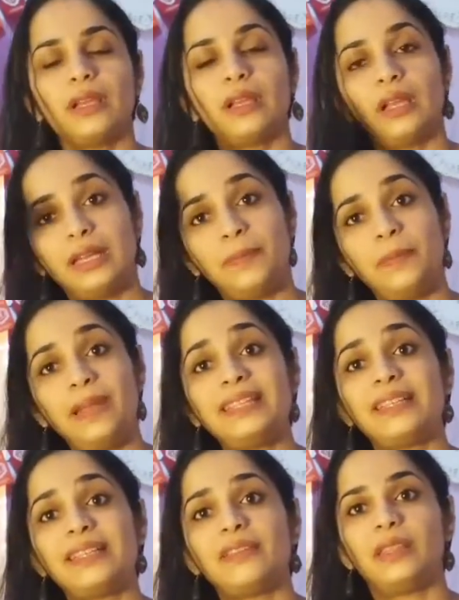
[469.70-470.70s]

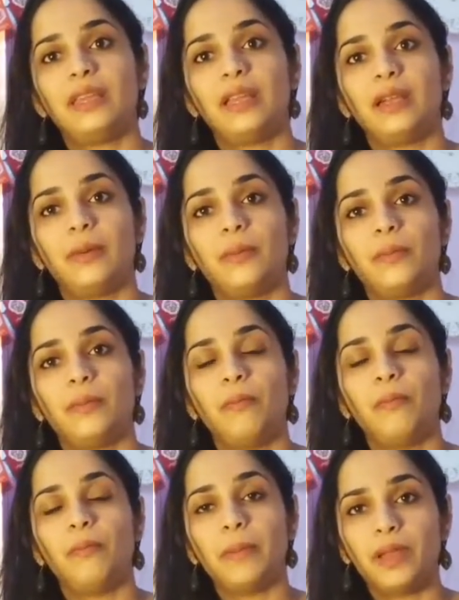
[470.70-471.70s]
depleted with their
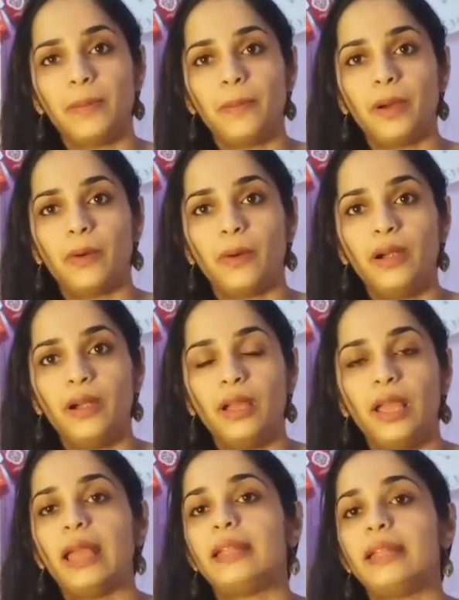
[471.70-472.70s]
memory power,
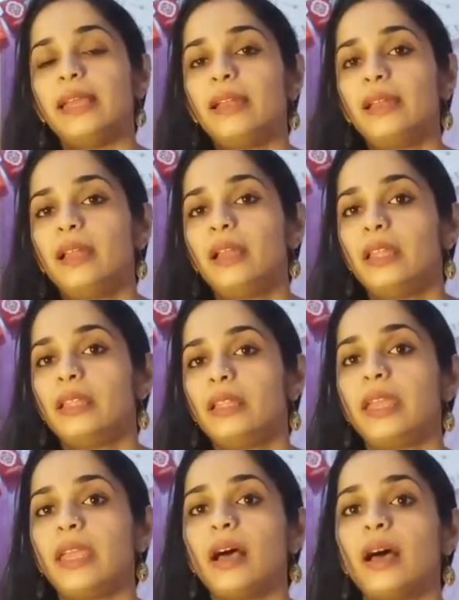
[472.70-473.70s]
and then
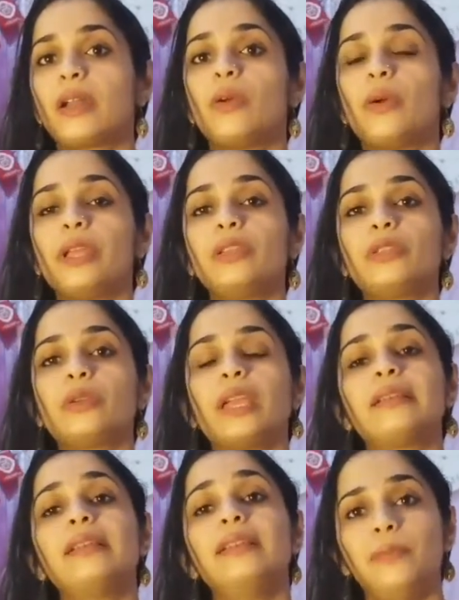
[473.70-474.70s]
they are going to
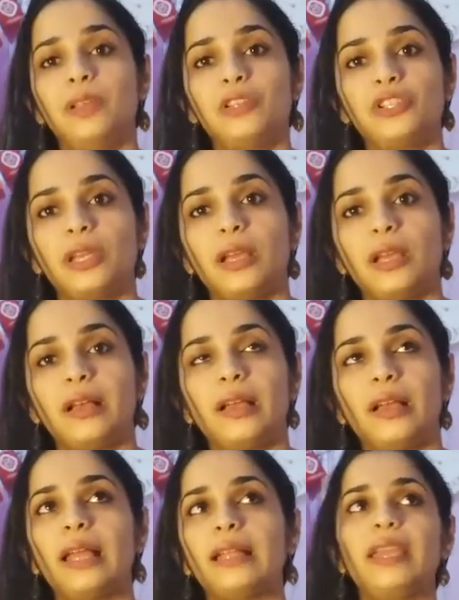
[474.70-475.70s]
get dementia
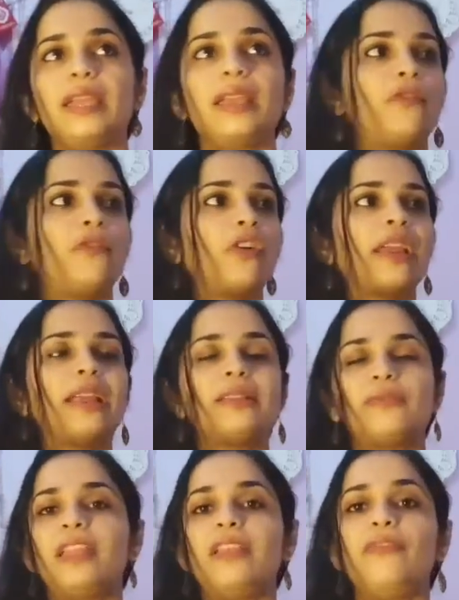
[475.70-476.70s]
and they forget
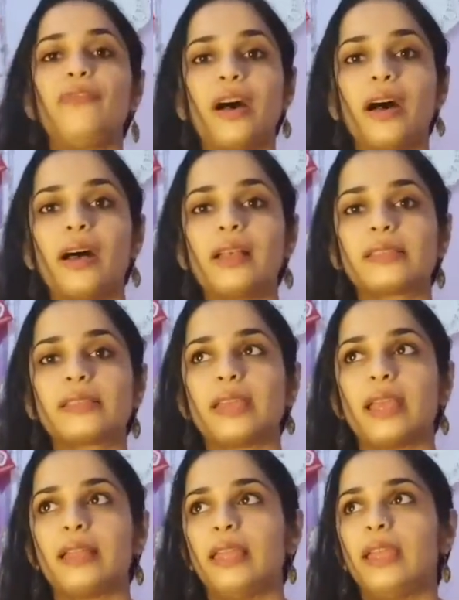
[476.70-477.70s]
very fast
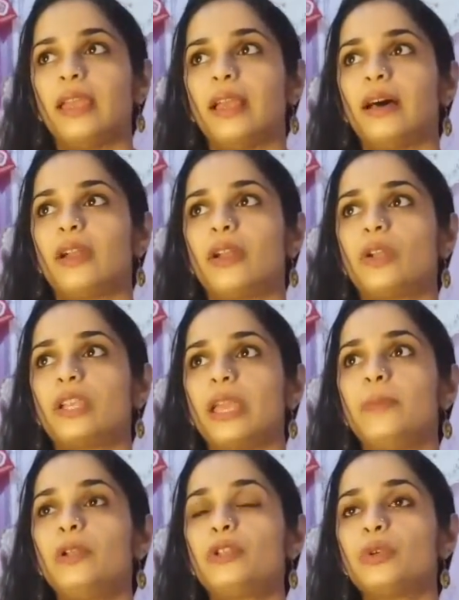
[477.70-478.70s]
and they are not
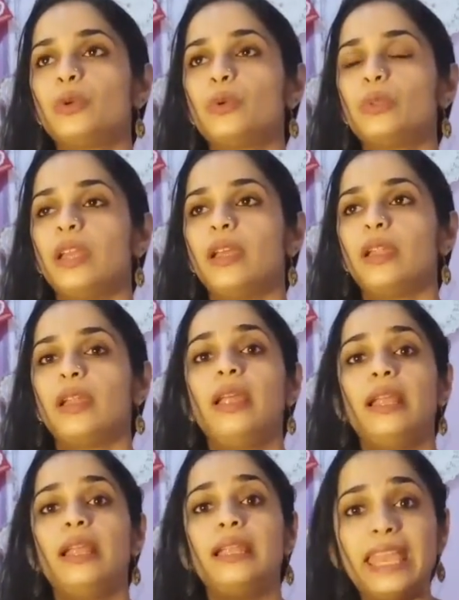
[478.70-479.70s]
able to do their
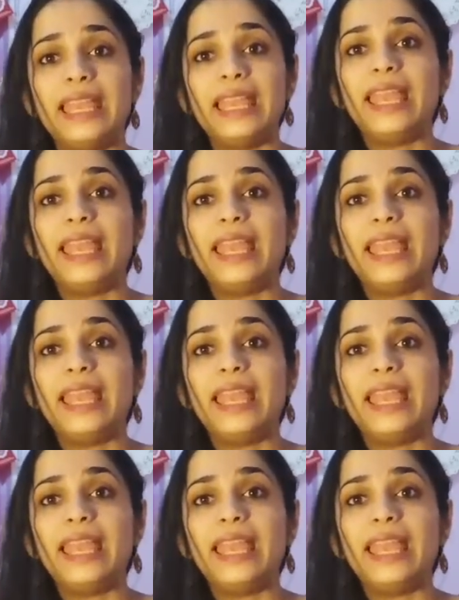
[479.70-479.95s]
daily